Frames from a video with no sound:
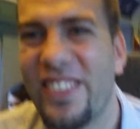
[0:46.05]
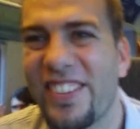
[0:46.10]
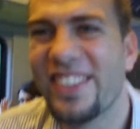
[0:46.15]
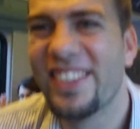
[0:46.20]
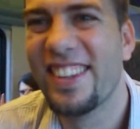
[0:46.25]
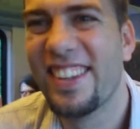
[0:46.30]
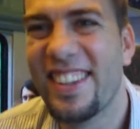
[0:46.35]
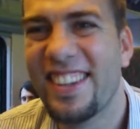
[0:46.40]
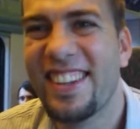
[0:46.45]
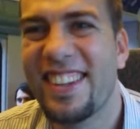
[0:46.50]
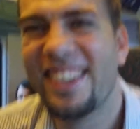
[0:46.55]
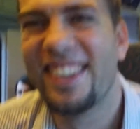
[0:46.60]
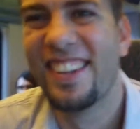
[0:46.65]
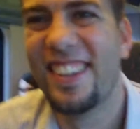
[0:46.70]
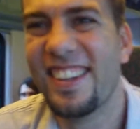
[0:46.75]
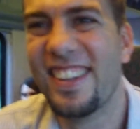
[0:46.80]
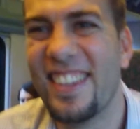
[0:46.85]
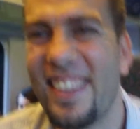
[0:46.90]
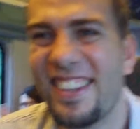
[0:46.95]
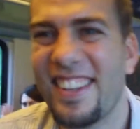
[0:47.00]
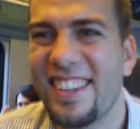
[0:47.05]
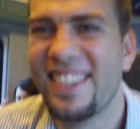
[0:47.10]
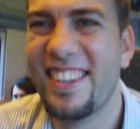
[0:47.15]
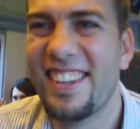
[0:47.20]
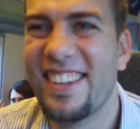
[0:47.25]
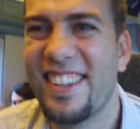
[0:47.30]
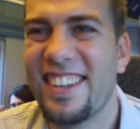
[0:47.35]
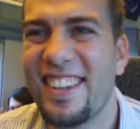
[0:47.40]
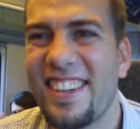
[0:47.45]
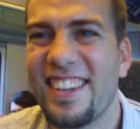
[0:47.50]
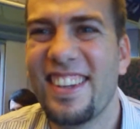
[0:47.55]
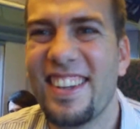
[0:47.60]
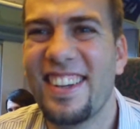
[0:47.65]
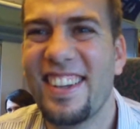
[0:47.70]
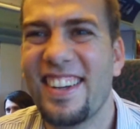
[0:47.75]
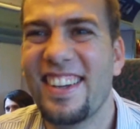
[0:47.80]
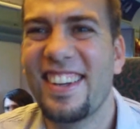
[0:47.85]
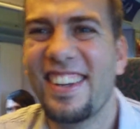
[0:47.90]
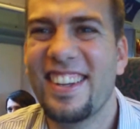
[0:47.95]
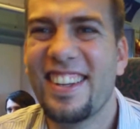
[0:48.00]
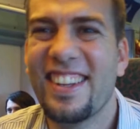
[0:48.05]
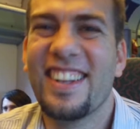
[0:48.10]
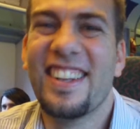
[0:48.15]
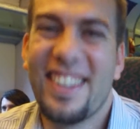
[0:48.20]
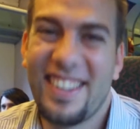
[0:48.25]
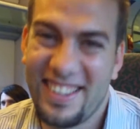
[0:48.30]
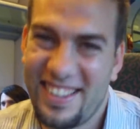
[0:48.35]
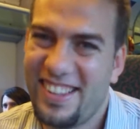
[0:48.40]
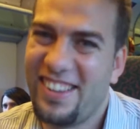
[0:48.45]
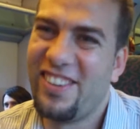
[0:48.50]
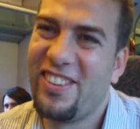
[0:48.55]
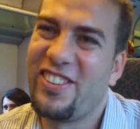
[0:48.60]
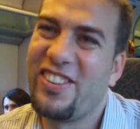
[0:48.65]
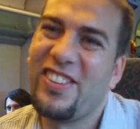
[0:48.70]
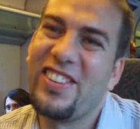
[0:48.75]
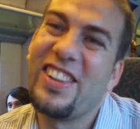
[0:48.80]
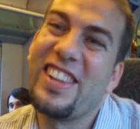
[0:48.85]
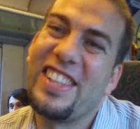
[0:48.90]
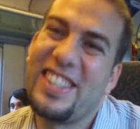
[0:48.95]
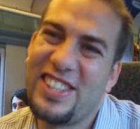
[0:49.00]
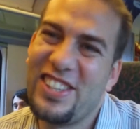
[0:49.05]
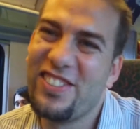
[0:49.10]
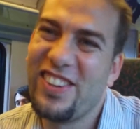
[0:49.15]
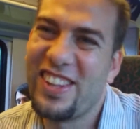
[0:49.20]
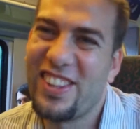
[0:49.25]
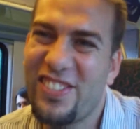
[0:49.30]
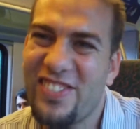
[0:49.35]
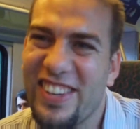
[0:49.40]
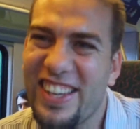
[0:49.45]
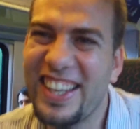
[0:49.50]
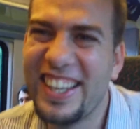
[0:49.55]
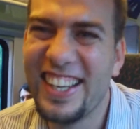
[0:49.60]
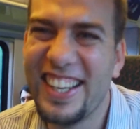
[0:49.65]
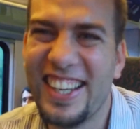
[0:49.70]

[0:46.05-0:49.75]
So that uh, gets you some really good airline rates, right? Okay. She must be.